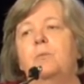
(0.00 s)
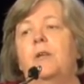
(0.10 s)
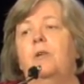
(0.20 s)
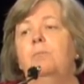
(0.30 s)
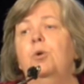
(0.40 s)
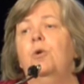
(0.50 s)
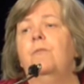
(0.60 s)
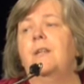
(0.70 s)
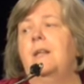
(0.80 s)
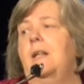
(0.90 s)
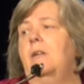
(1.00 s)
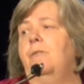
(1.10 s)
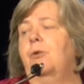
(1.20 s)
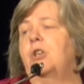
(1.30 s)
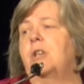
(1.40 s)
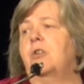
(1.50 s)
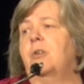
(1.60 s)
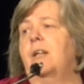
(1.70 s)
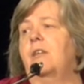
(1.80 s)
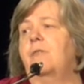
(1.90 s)
we could move the needle for
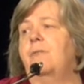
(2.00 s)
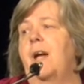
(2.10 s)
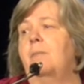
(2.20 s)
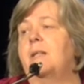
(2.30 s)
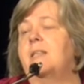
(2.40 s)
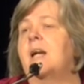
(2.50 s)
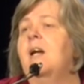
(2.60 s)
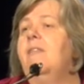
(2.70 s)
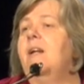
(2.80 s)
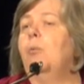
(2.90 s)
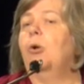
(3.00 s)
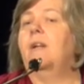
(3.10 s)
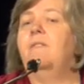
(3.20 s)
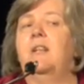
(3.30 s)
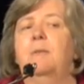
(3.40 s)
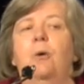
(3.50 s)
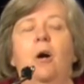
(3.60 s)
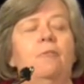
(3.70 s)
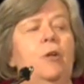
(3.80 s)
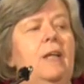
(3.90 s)
children and their families that were living in
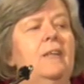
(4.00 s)
poverty.